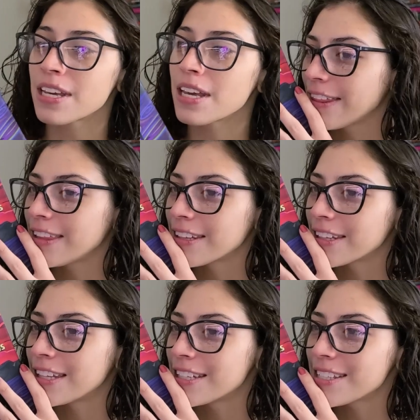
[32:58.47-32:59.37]
I think
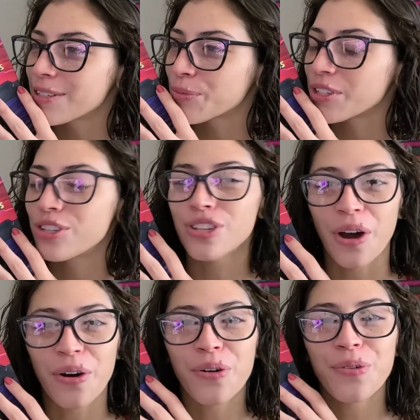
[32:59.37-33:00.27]
that this was
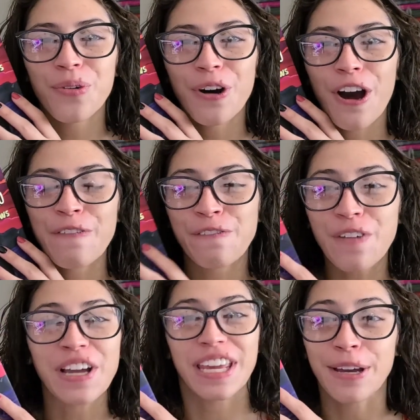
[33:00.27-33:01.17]
so
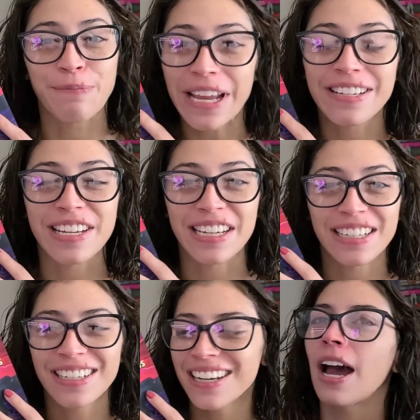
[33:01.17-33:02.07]
fucking
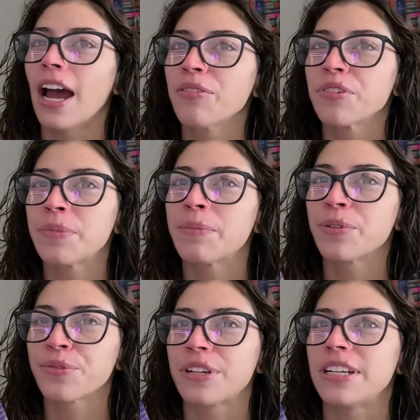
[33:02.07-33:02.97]
amazing. I
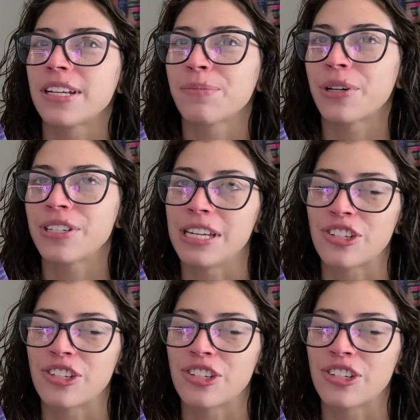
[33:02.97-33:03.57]
remember reading Percy